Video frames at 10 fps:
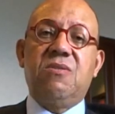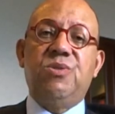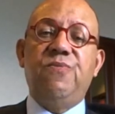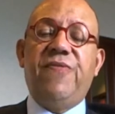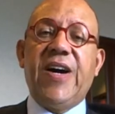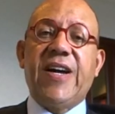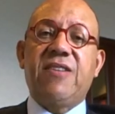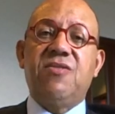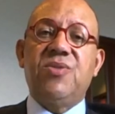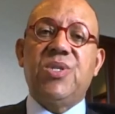two
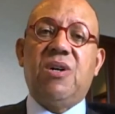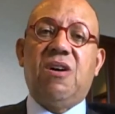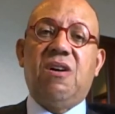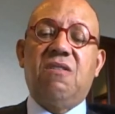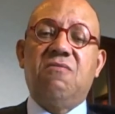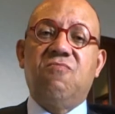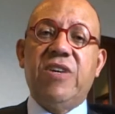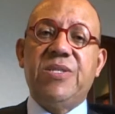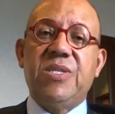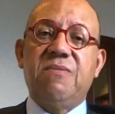factors are
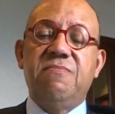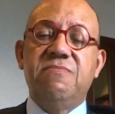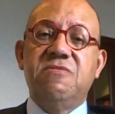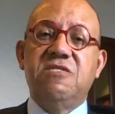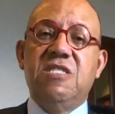racism,